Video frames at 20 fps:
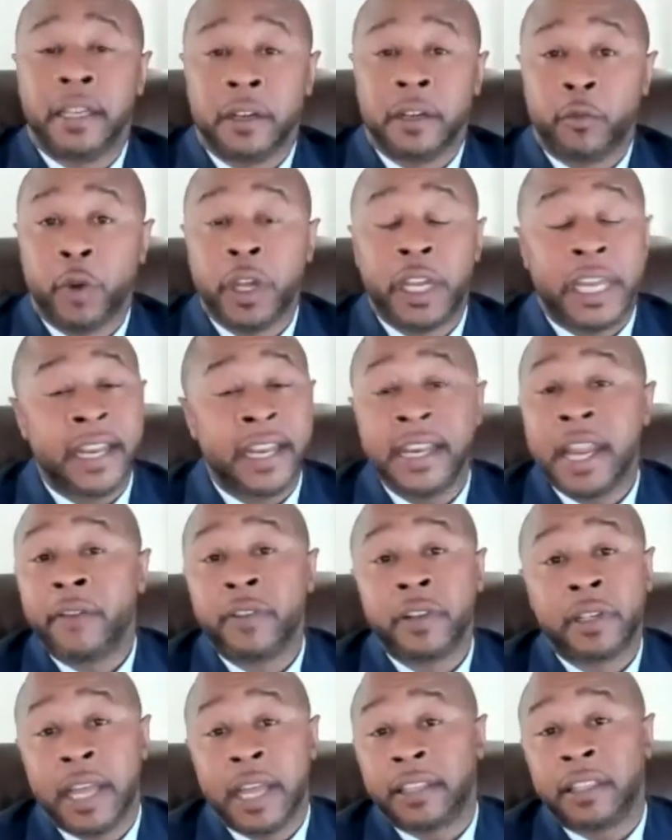We can
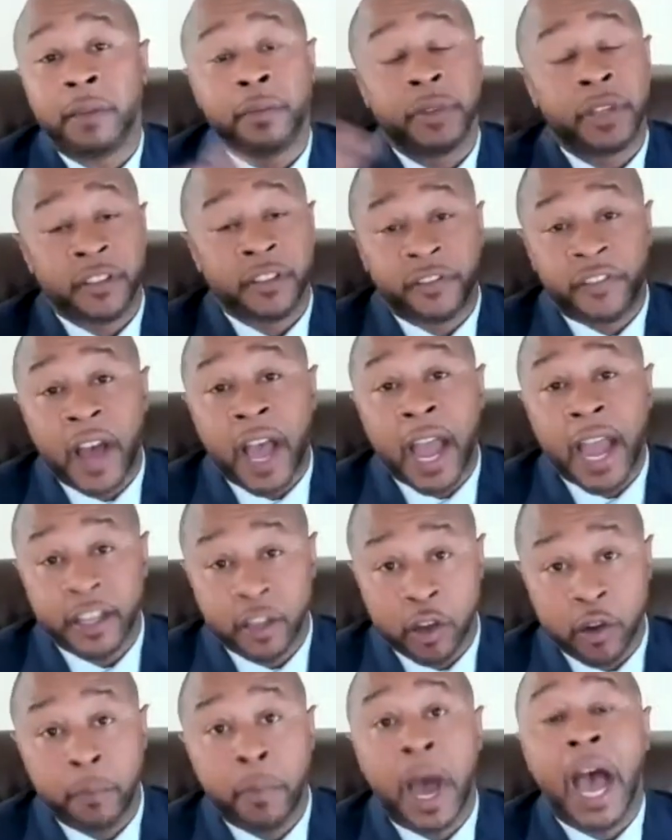never let them confine
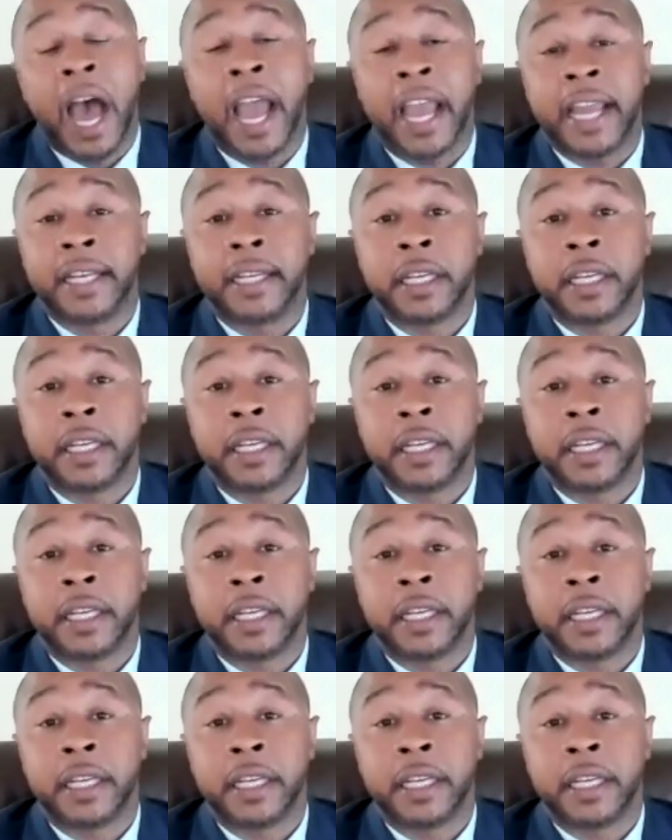your mind.